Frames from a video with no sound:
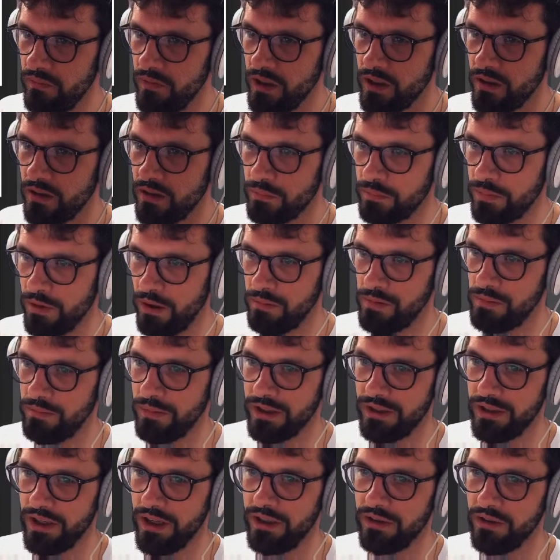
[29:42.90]
the problem
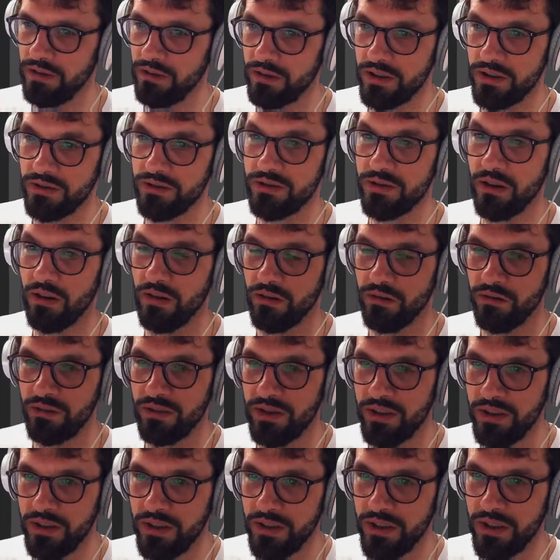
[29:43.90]
at hand. Okay, so
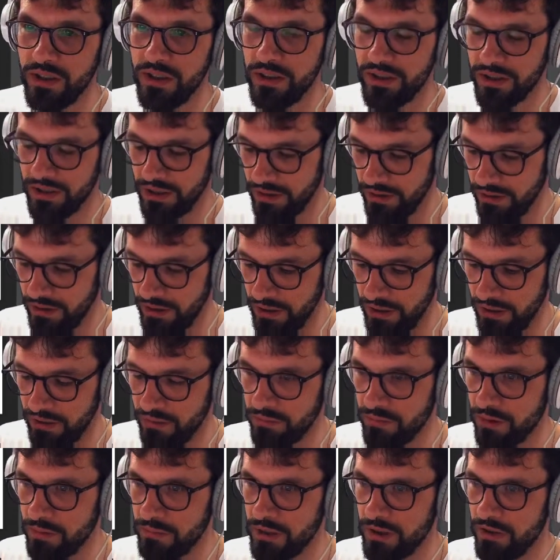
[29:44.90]

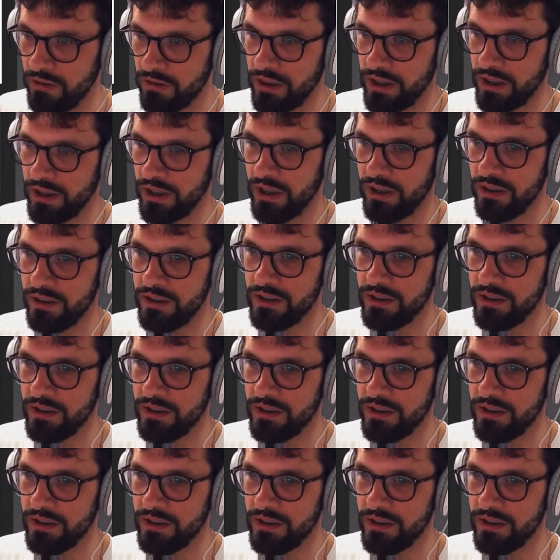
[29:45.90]
what we're looking at